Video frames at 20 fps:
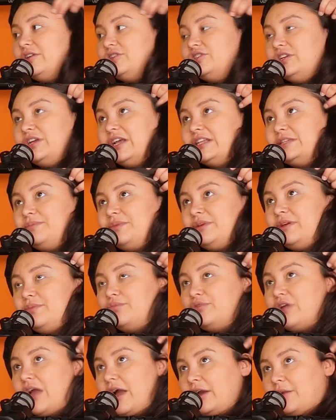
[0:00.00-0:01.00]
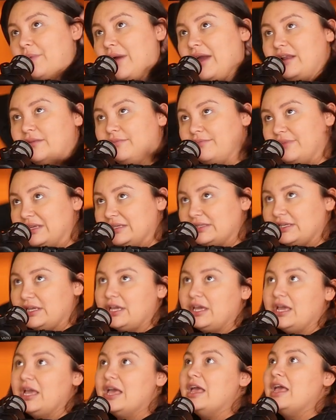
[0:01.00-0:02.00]
she gets preoccupied and
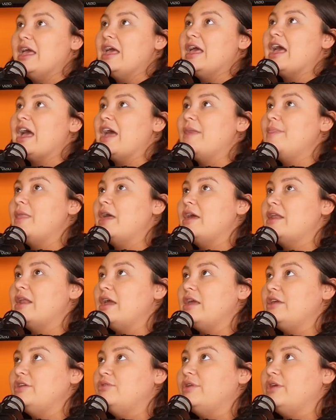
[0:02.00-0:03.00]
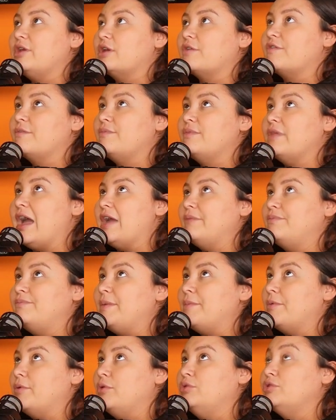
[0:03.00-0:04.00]
busy, and then you hear from
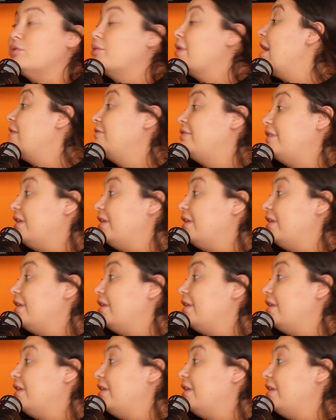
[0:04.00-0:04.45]
people who don't have